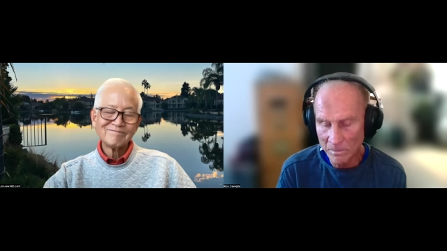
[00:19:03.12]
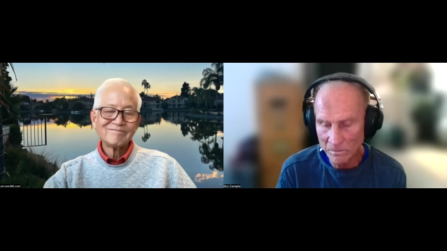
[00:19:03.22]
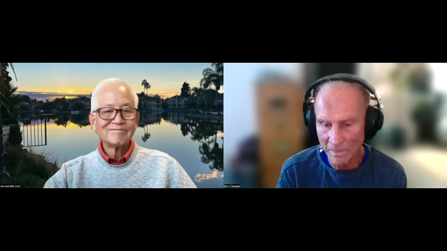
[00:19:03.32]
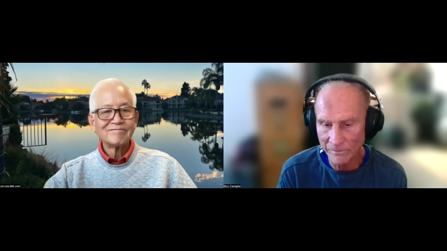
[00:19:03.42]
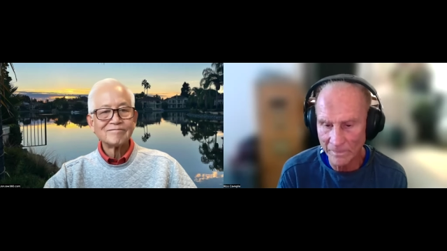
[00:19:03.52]

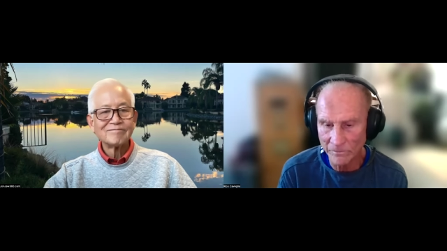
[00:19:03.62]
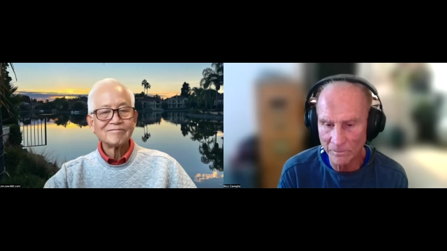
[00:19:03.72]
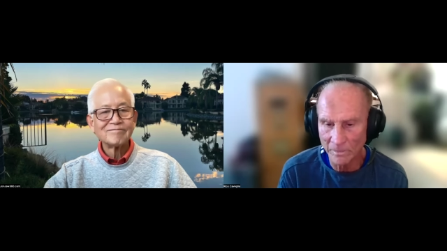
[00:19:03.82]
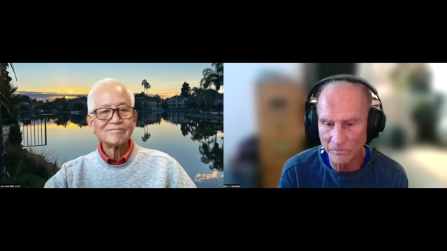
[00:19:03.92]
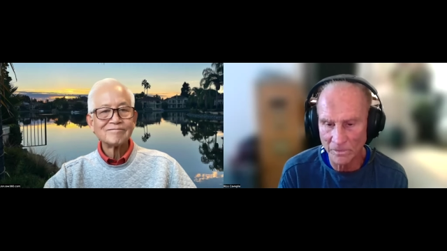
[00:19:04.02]
Speaker 1: I think
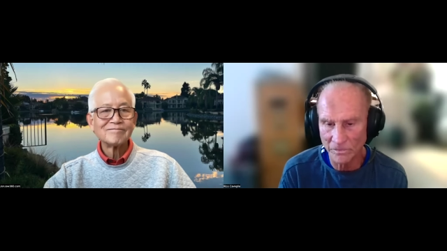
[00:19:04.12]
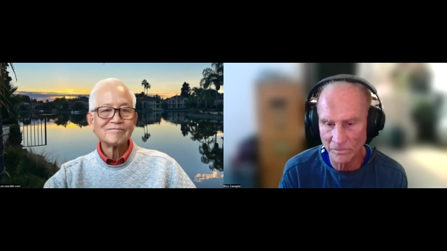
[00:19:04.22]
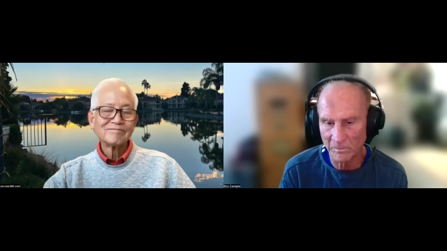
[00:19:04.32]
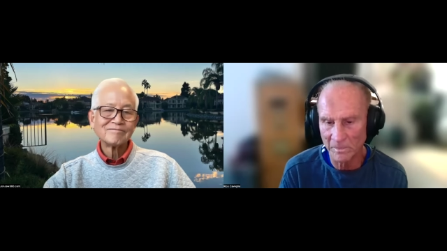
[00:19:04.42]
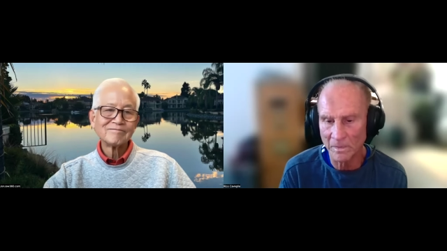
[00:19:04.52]

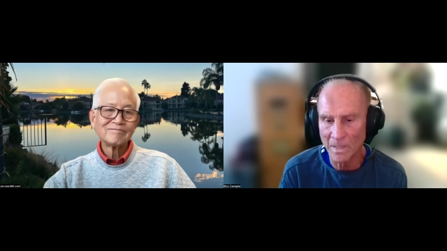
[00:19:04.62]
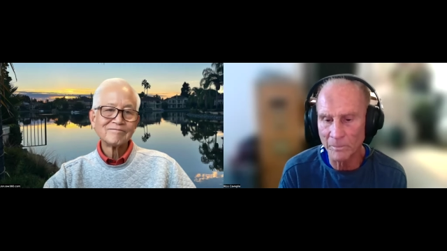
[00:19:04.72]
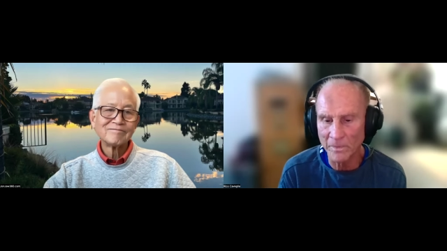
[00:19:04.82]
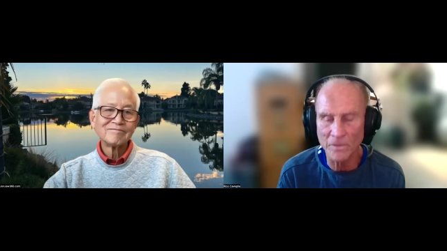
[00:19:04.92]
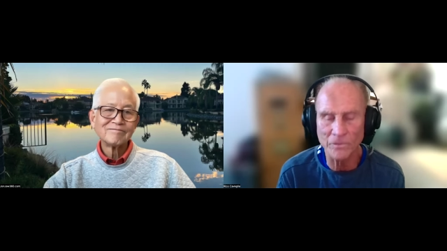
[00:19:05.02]
just you know, a
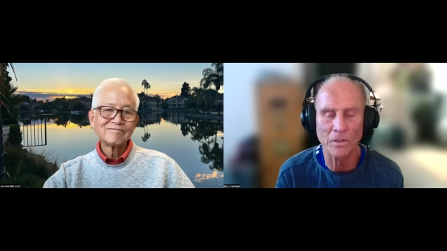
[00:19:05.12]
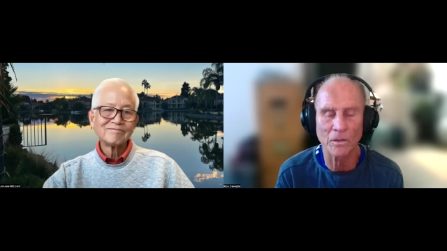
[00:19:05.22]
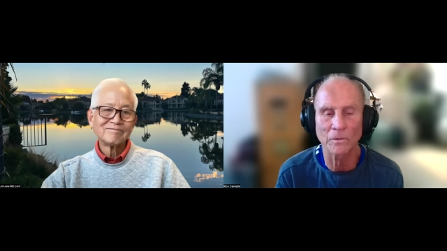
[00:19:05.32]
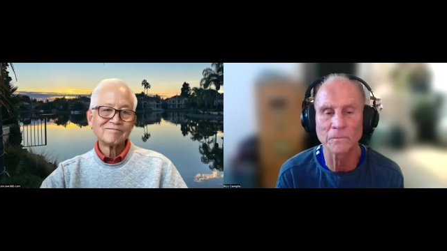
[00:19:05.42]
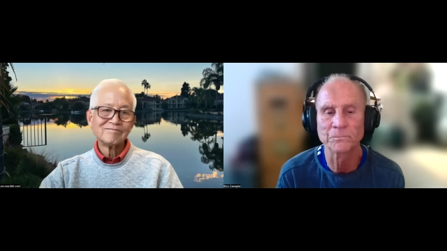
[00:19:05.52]
couple years
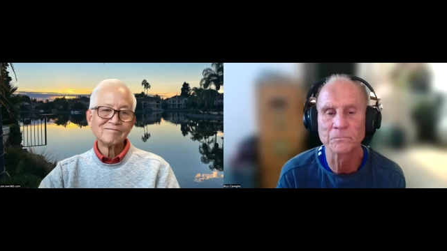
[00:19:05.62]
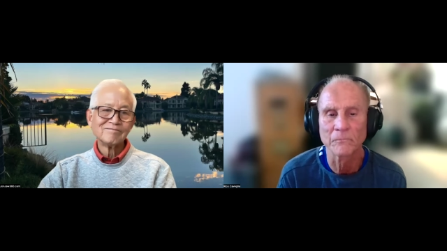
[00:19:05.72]
ago,